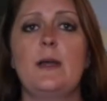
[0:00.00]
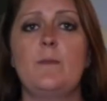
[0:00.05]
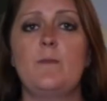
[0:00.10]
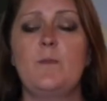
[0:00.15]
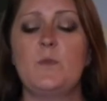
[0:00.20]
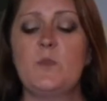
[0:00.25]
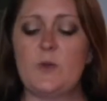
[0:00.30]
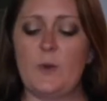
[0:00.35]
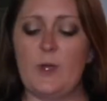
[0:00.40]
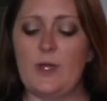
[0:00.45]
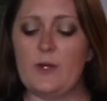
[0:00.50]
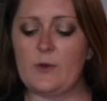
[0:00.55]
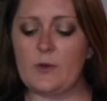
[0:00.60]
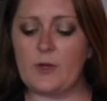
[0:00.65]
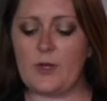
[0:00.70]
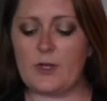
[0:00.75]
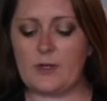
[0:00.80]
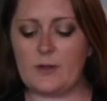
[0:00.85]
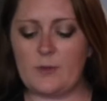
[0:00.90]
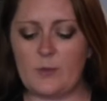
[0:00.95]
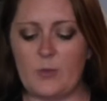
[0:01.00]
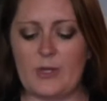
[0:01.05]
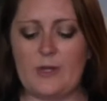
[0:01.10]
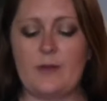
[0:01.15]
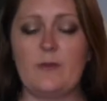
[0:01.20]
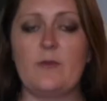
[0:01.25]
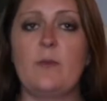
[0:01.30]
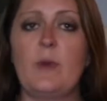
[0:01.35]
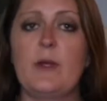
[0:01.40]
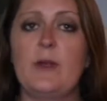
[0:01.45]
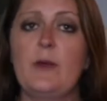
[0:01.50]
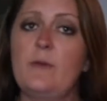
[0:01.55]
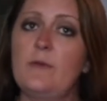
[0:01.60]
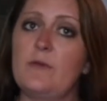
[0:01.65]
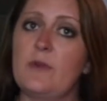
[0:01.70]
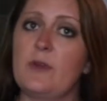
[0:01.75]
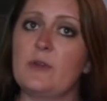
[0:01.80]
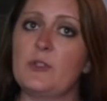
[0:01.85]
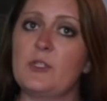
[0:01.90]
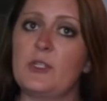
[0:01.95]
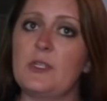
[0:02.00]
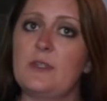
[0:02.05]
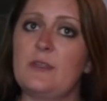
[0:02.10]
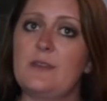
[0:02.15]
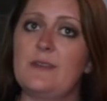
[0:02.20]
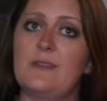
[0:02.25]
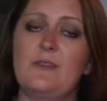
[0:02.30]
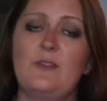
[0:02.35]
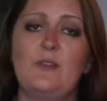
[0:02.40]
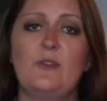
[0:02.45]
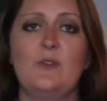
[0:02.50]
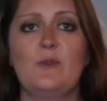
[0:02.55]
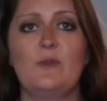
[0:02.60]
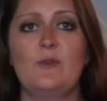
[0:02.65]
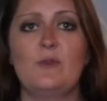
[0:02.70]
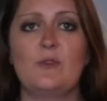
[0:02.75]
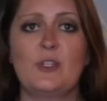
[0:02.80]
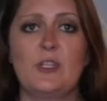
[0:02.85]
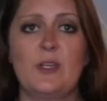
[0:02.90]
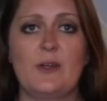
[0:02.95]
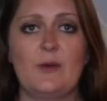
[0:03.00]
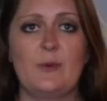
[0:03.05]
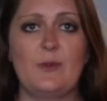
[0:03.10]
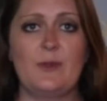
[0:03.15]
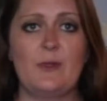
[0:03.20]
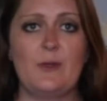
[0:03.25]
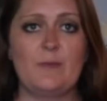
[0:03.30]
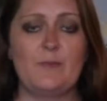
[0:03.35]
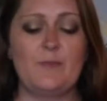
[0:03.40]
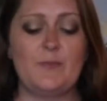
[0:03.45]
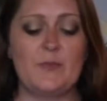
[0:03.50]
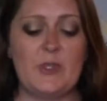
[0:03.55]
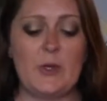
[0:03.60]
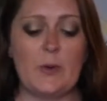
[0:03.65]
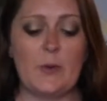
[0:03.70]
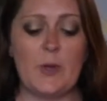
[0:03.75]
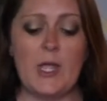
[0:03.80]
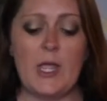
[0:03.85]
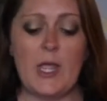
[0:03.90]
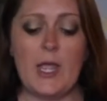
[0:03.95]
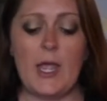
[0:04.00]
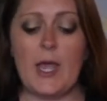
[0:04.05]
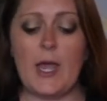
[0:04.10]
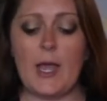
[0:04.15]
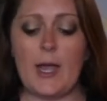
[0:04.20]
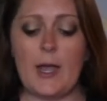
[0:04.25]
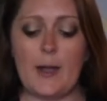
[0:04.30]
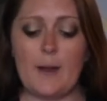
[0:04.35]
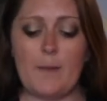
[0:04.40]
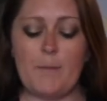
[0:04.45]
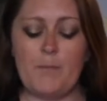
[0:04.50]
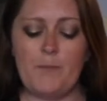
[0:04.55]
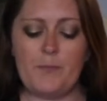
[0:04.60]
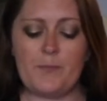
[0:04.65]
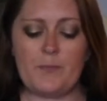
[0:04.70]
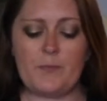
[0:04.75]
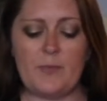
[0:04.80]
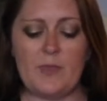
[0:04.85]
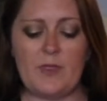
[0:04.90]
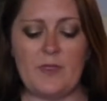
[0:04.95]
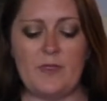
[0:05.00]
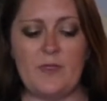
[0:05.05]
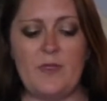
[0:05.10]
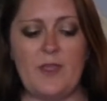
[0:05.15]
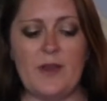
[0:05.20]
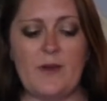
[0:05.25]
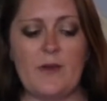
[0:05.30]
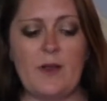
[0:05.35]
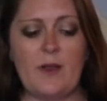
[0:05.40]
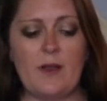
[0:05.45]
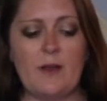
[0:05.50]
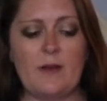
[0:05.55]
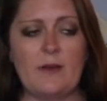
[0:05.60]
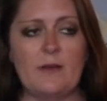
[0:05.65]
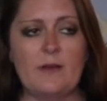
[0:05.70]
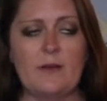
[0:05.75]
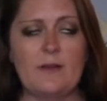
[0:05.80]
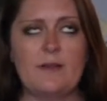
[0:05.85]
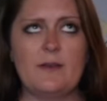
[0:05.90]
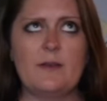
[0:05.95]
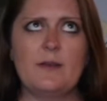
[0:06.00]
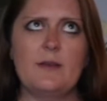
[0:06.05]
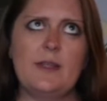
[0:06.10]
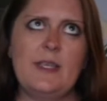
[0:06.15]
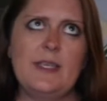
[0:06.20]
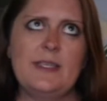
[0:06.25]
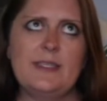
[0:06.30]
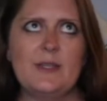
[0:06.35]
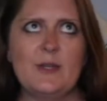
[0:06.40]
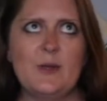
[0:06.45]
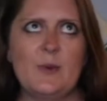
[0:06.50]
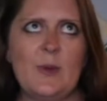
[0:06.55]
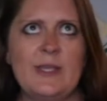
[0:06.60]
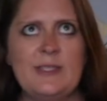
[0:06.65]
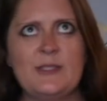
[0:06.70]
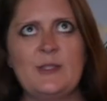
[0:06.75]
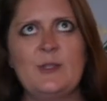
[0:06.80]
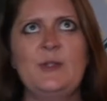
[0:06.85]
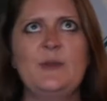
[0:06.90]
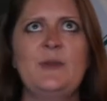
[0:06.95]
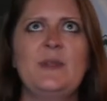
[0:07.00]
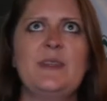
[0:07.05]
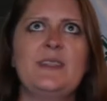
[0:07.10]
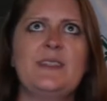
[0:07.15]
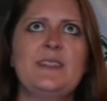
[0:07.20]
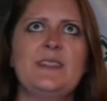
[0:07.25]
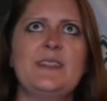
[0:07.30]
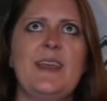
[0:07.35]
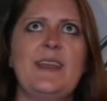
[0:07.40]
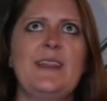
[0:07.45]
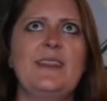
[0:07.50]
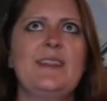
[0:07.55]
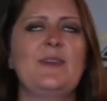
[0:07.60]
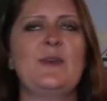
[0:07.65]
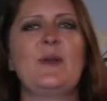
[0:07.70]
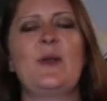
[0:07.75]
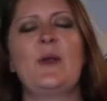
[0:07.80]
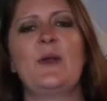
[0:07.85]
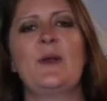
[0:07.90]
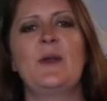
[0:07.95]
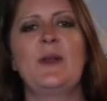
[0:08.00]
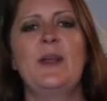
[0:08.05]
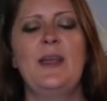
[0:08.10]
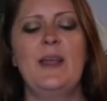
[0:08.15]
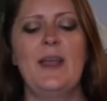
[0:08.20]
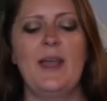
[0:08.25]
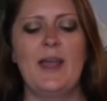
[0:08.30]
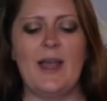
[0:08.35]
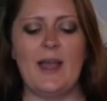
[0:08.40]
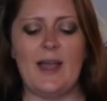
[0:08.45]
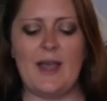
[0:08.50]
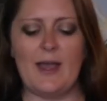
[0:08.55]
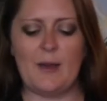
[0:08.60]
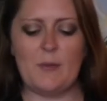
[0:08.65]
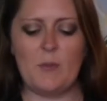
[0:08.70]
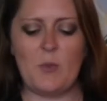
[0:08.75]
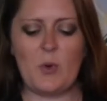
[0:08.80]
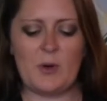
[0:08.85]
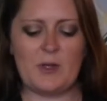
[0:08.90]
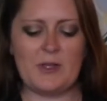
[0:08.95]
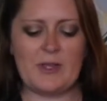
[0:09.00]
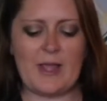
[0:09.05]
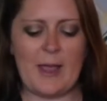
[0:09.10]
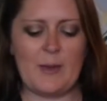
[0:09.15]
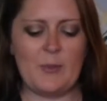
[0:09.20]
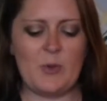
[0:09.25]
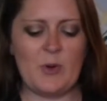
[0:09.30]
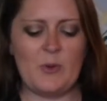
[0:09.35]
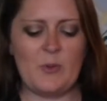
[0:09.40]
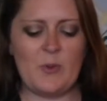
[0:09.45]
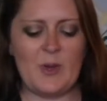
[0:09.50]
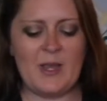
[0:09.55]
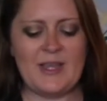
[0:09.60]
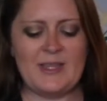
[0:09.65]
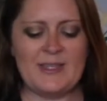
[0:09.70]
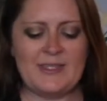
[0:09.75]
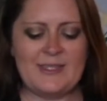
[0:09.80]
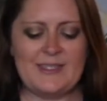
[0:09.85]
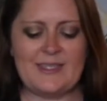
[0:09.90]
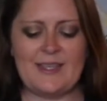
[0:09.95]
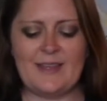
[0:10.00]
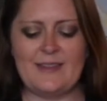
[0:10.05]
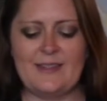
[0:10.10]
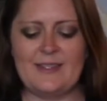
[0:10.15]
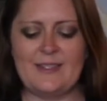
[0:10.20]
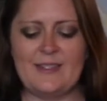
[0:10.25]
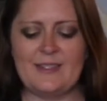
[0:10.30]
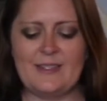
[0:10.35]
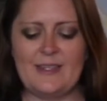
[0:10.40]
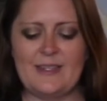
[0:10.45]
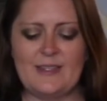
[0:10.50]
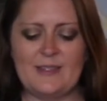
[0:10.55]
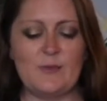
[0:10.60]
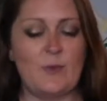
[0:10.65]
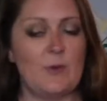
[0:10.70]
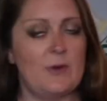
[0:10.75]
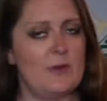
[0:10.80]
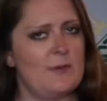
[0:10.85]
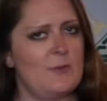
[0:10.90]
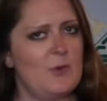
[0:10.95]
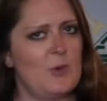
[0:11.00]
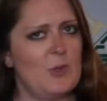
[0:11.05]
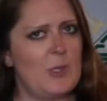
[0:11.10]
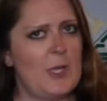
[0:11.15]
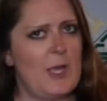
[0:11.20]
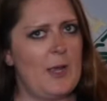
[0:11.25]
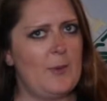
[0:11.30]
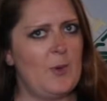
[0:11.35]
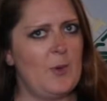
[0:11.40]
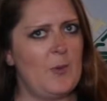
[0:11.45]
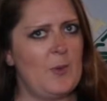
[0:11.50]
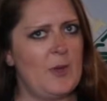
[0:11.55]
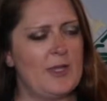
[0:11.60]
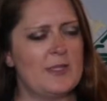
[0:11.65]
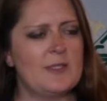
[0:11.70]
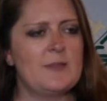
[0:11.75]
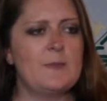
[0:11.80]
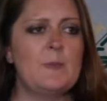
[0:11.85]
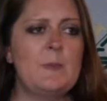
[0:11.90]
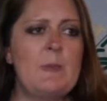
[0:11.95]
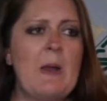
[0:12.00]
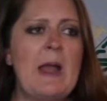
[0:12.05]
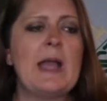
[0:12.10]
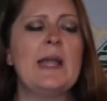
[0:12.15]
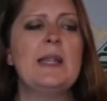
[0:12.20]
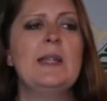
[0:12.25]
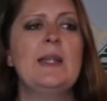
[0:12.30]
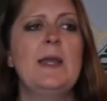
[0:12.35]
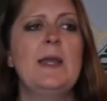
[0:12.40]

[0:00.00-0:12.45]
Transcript: So I created a bit of my own version to share with you. So there are easier ways to do this and there are more elaborate ways, and this is one of the more elaborate ways, but